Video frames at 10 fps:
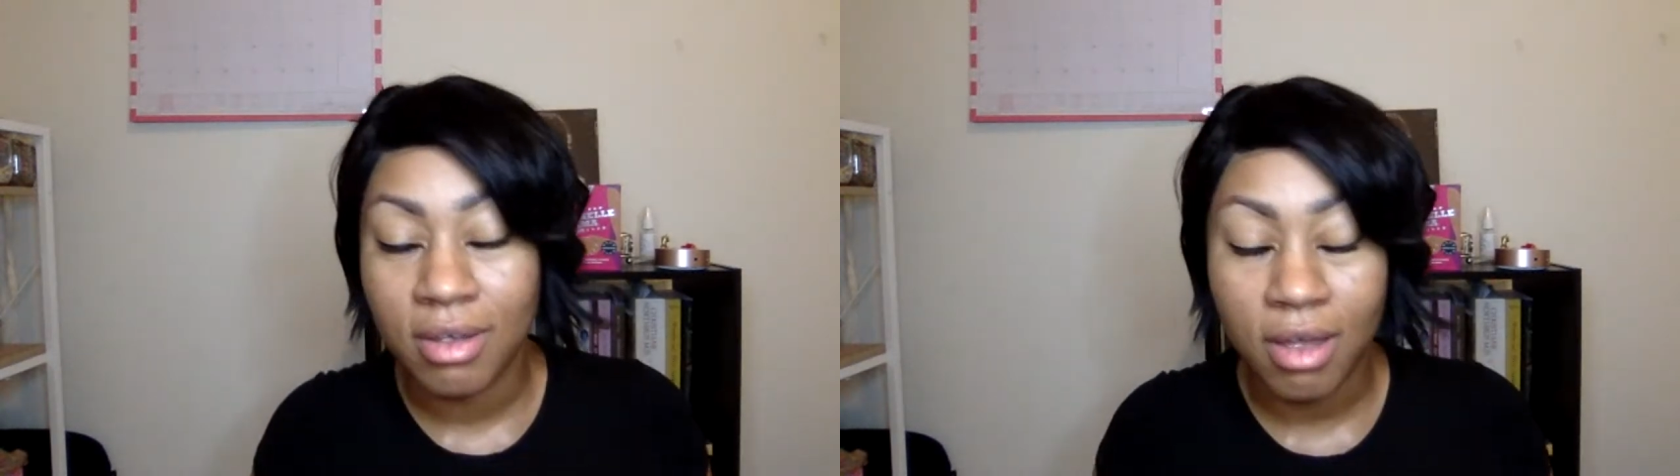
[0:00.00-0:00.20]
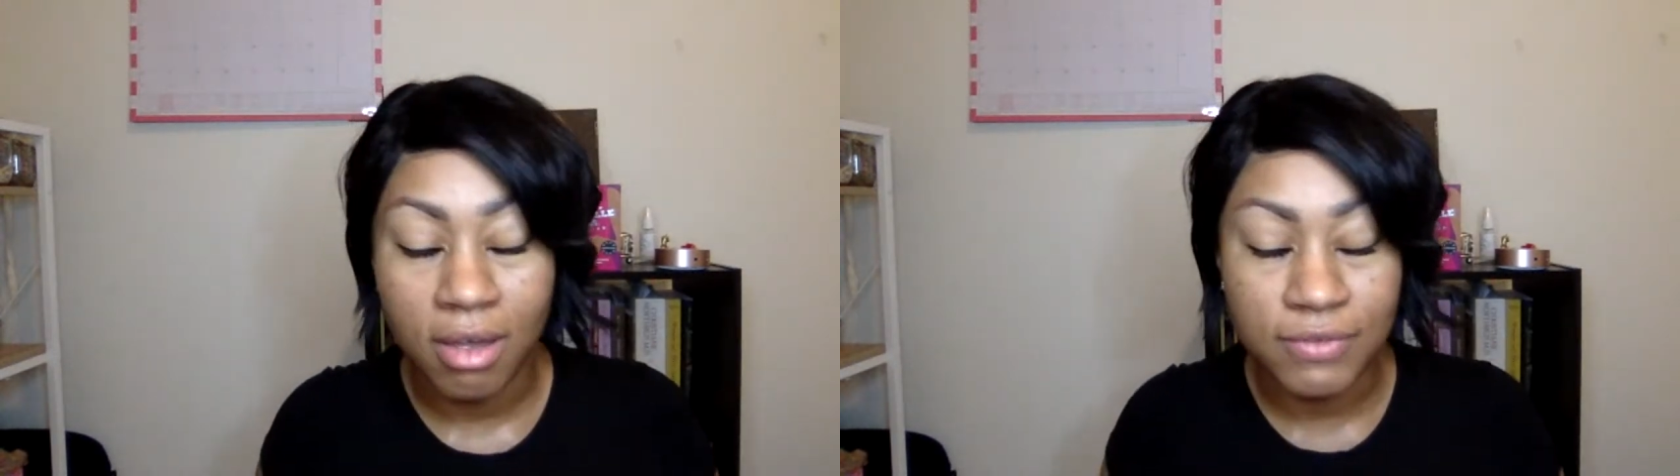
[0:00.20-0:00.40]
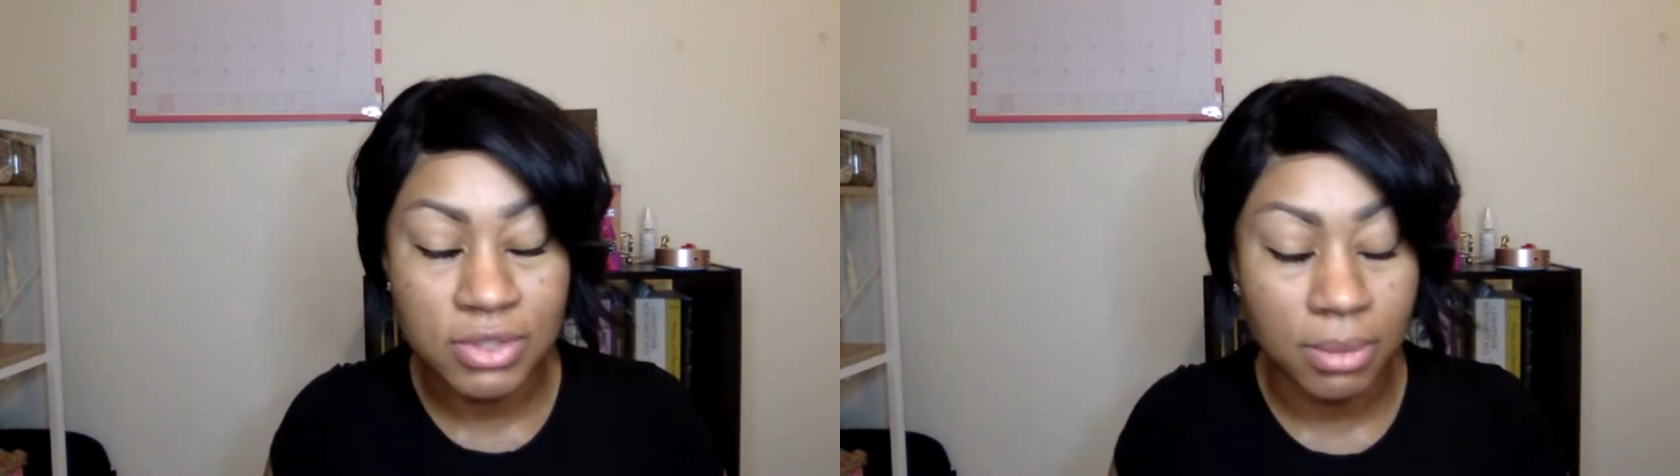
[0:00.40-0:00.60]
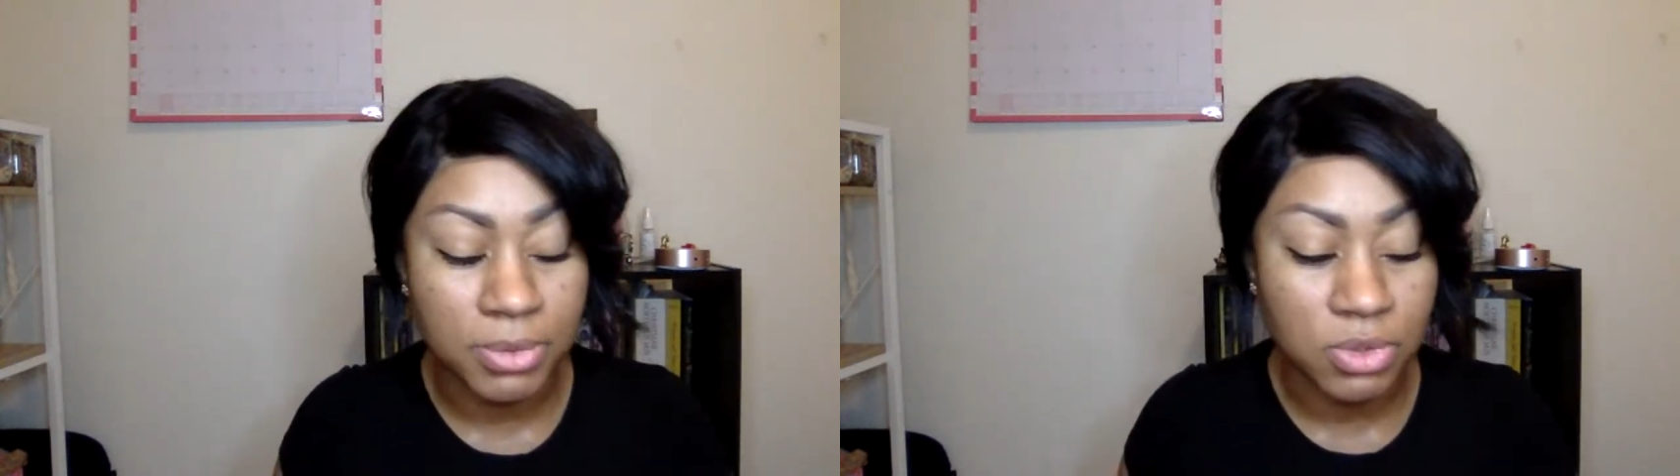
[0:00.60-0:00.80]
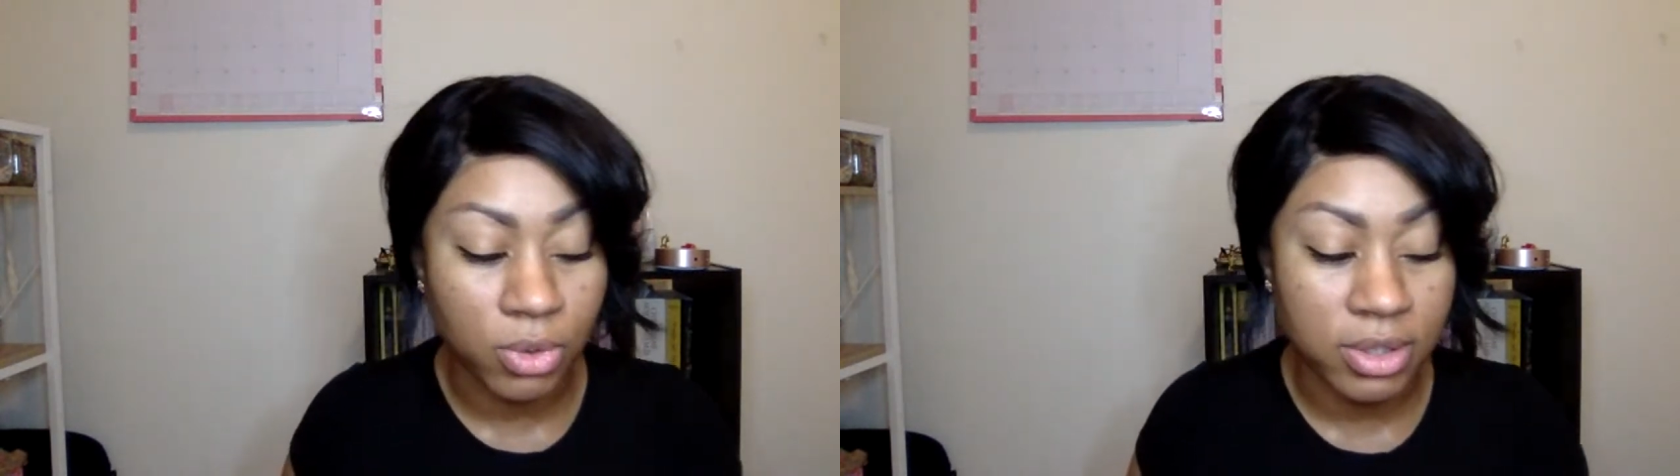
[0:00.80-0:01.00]
of some
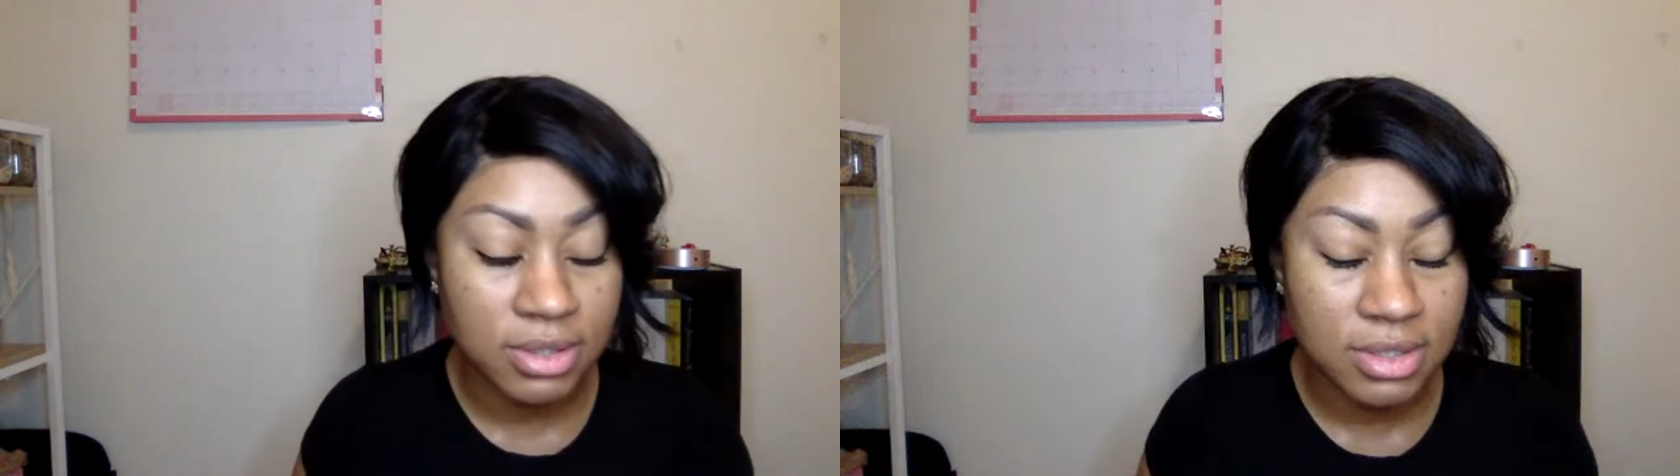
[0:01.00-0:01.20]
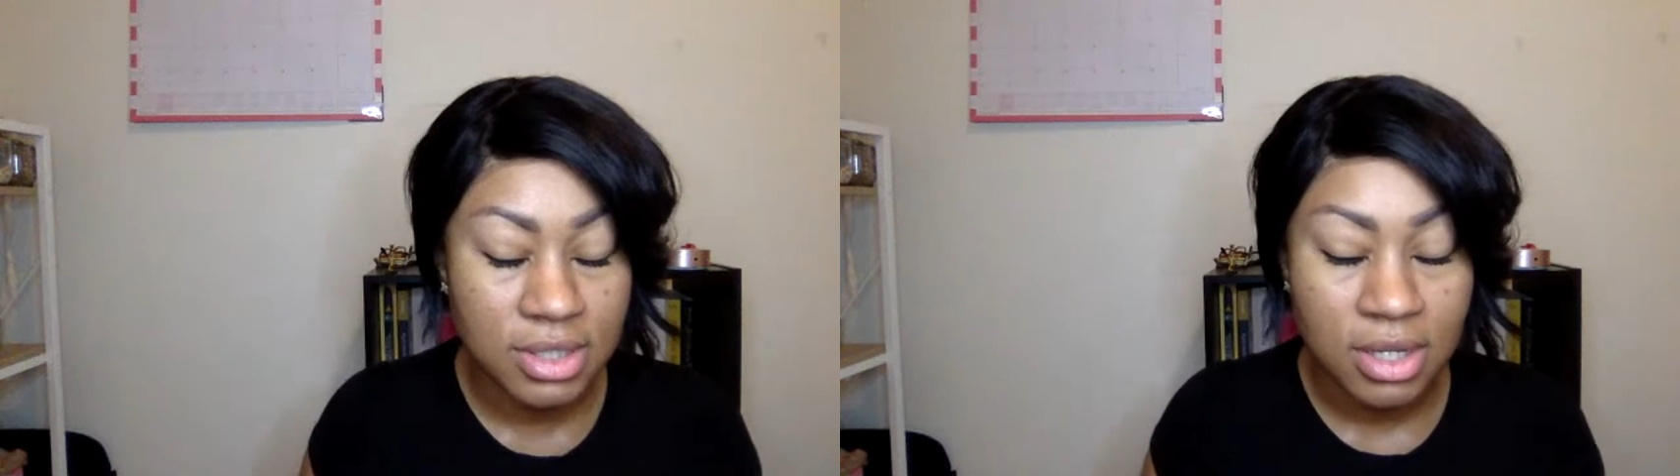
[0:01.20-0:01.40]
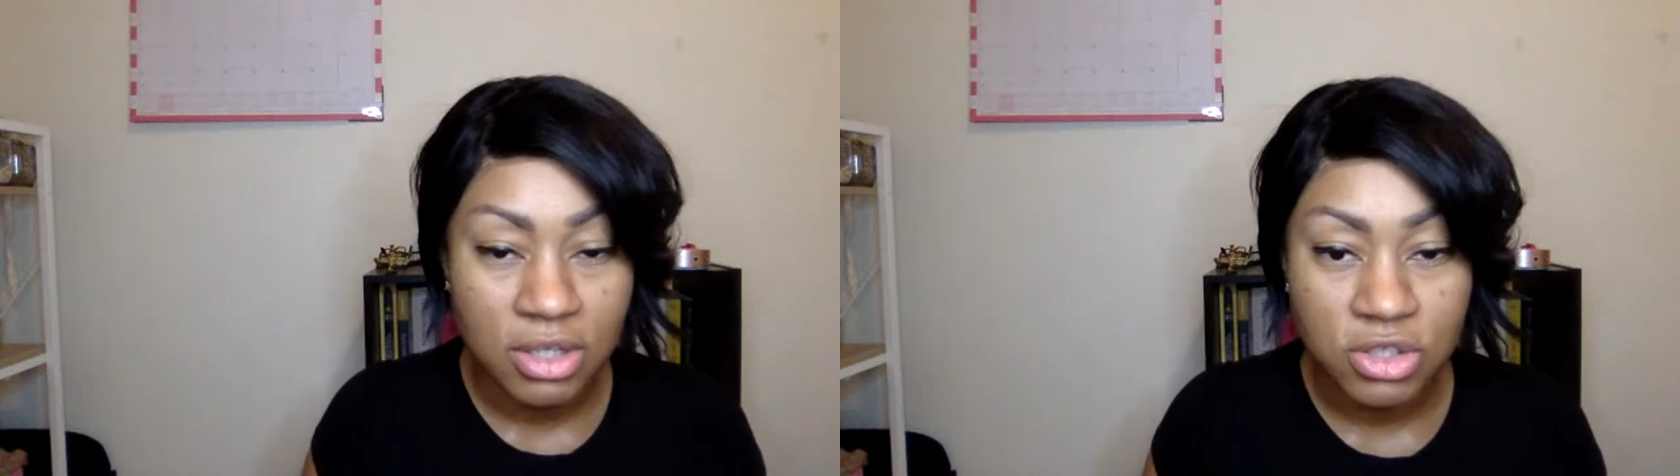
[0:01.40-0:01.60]
sorts.